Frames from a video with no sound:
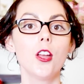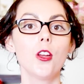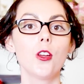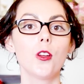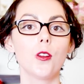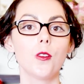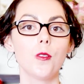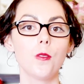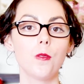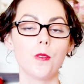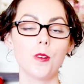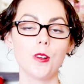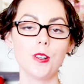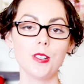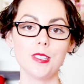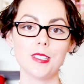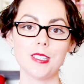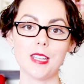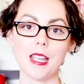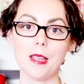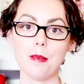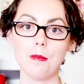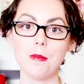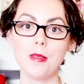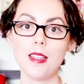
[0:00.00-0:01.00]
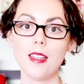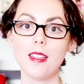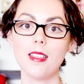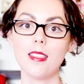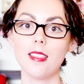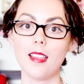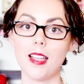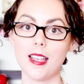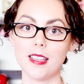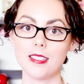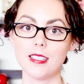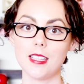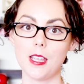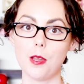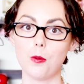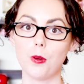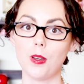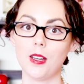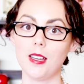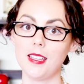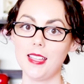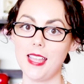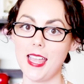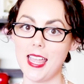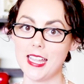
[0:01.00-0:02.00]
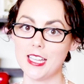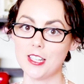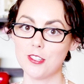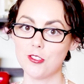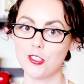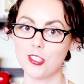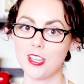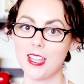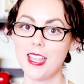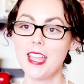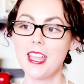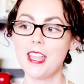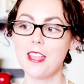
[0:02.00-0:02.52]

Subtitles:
her first name unless they were engaged.